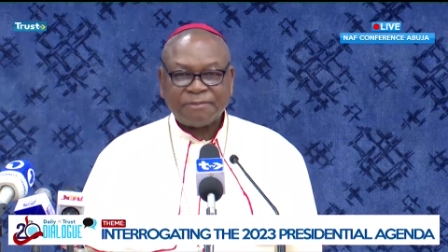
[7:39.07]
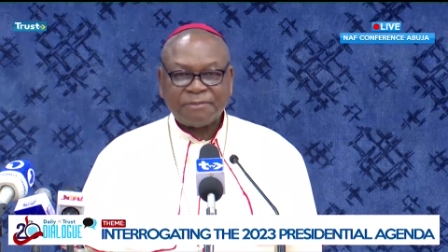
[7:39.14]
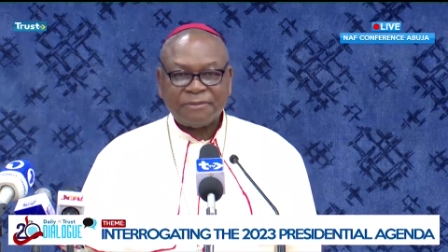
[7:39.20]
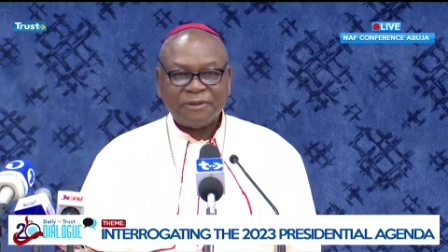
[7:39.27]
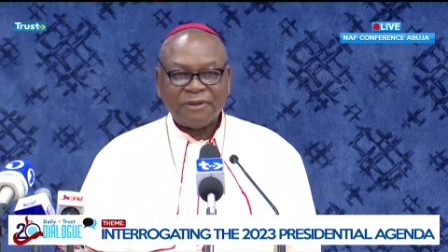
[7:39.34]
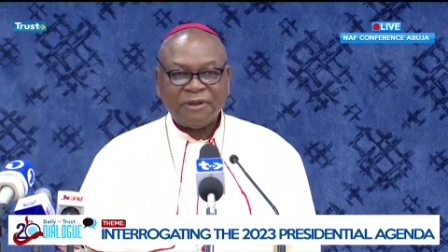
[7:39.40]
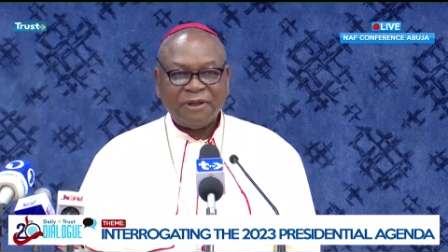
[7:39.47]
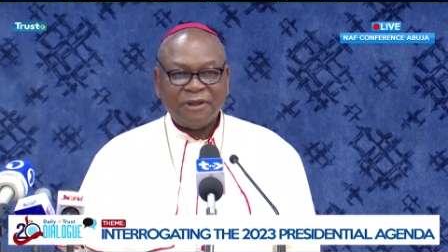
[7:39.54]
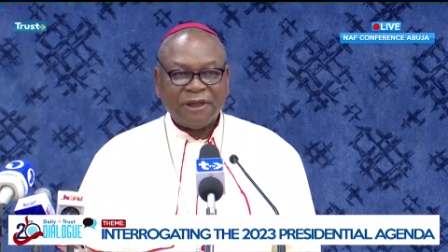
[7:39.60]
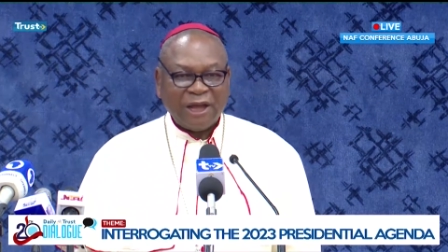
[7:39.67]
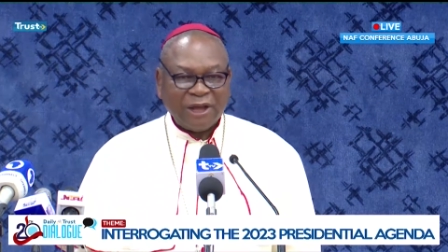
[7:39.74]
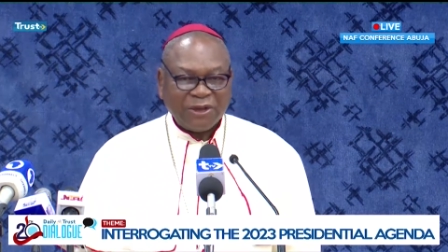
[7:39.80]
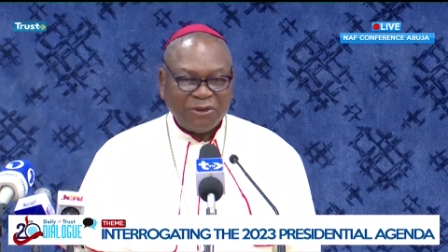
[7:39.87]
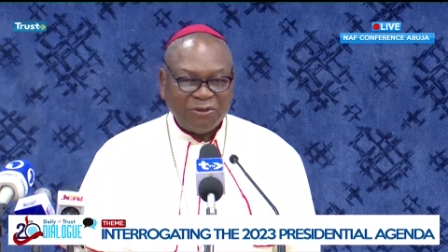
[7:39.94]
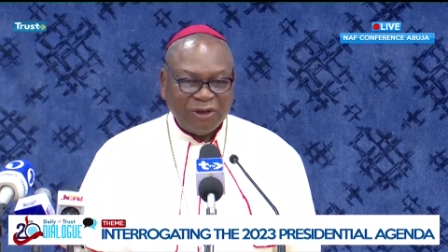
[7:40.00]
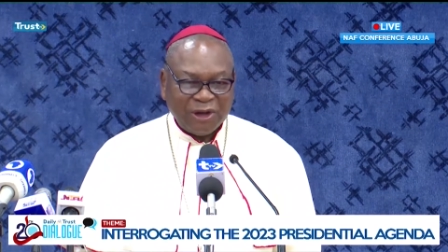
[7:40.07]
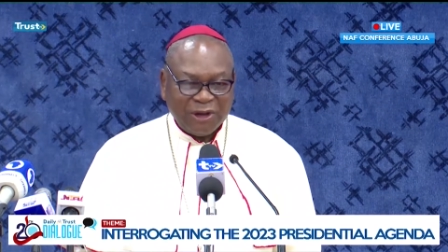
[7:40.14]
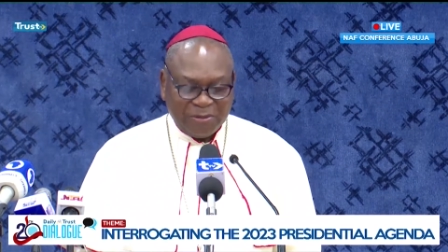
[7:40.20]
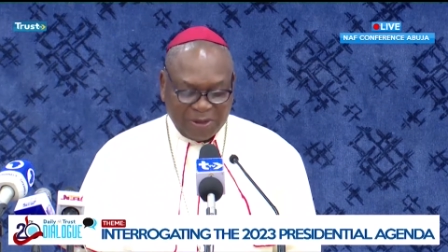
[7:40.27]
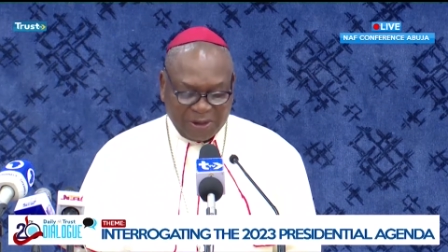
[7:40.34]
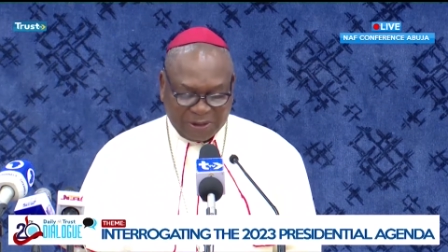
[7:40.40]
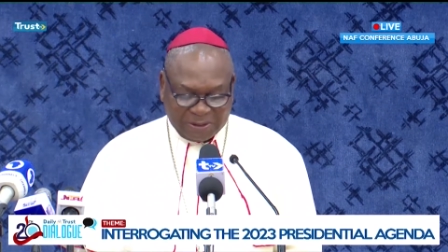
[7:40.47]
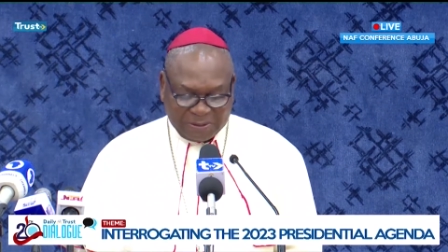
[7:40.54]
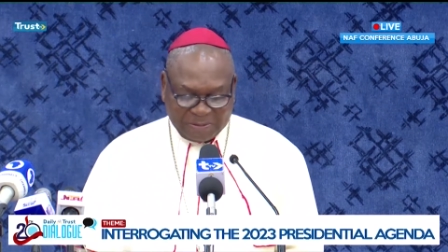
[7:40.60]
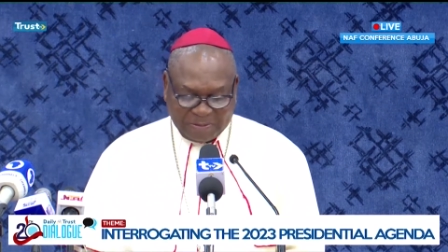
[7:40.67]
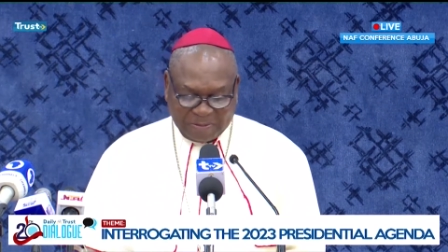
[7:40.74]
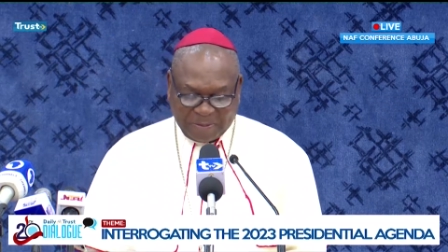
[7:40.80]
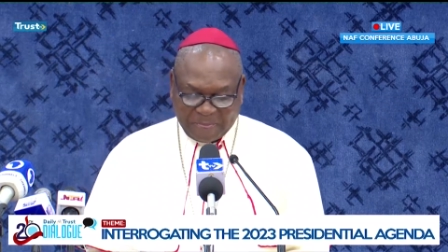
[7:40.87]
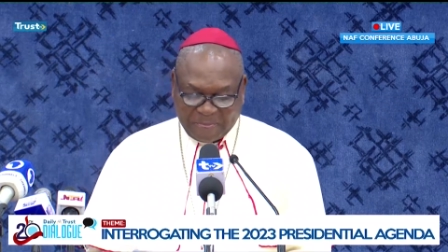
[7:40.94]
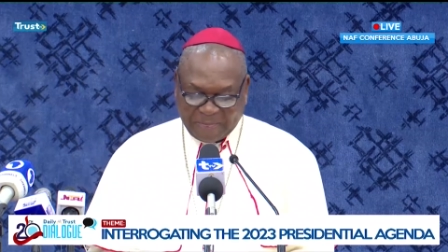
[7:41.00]
please listen.
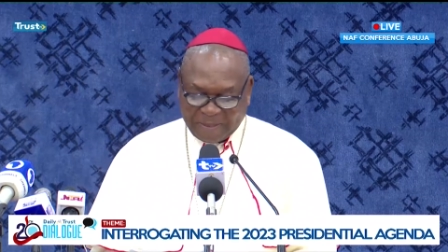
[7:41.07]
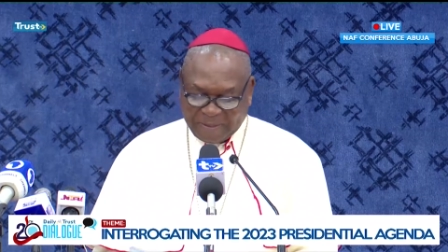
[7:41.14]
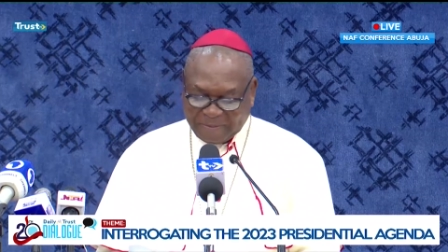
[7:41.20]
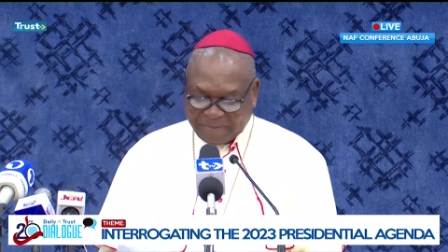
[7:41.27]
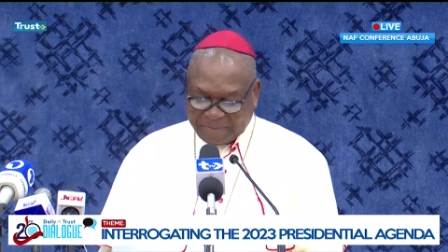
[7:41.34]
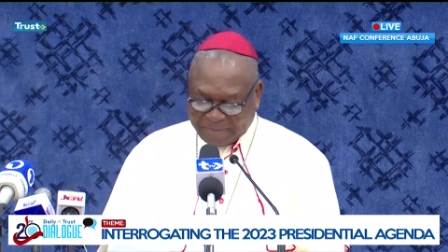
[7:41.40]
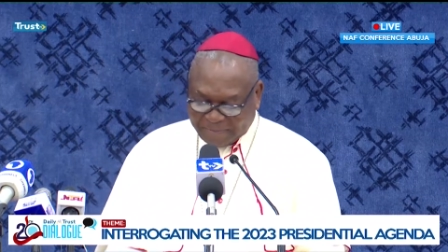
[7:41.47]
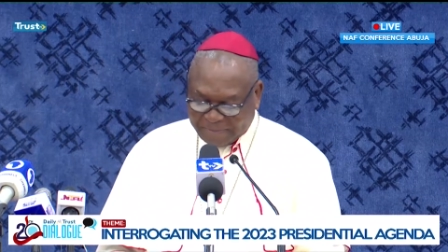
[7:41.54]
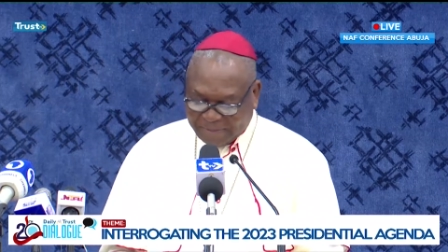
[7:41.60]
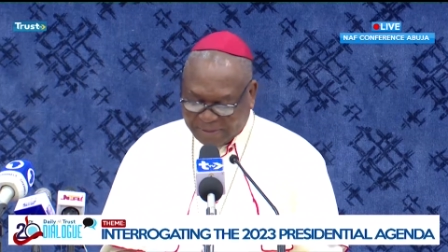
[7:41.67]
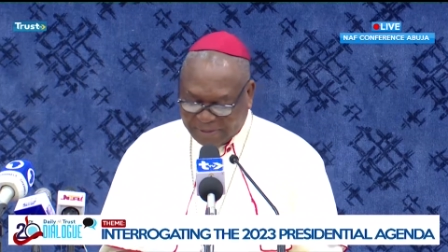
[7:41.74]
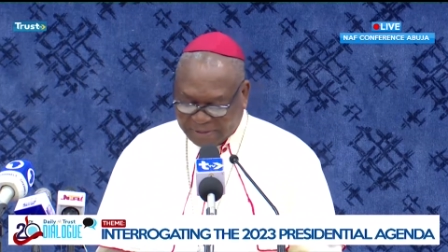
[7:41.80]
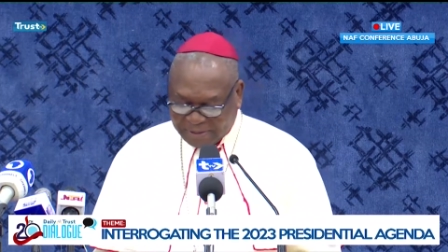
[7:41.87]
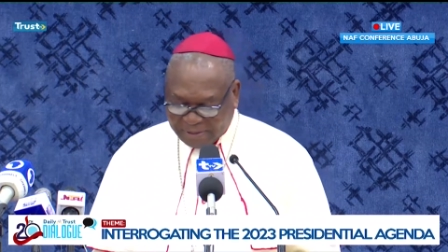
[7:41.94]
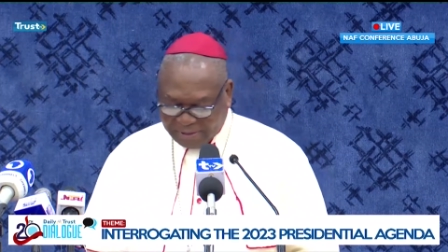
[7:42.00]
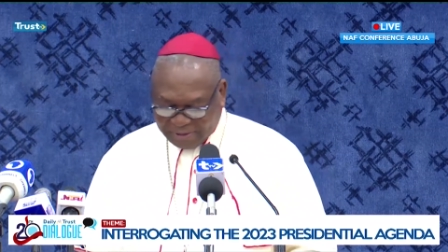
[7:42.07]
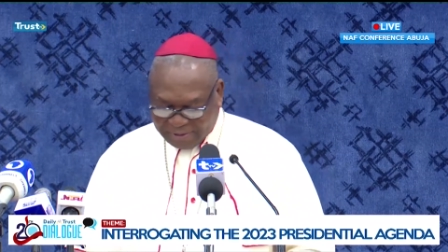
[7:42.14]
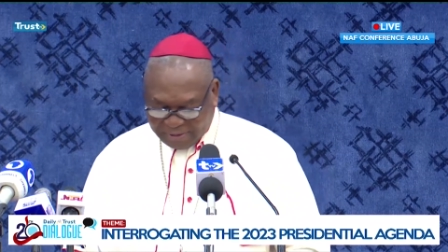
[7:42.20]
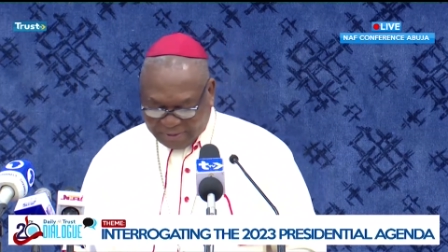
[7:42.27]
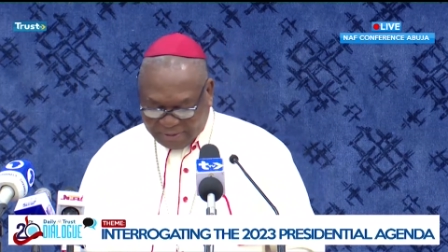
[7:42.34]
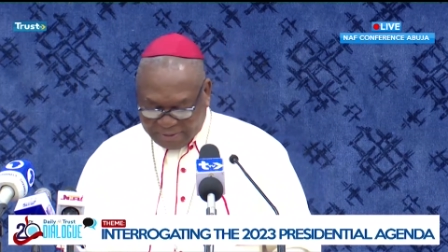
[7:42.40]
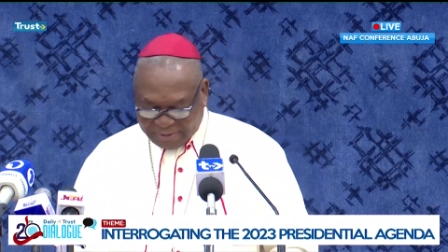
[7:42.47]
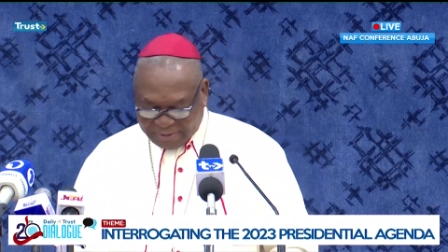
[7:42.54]
Thank you very much.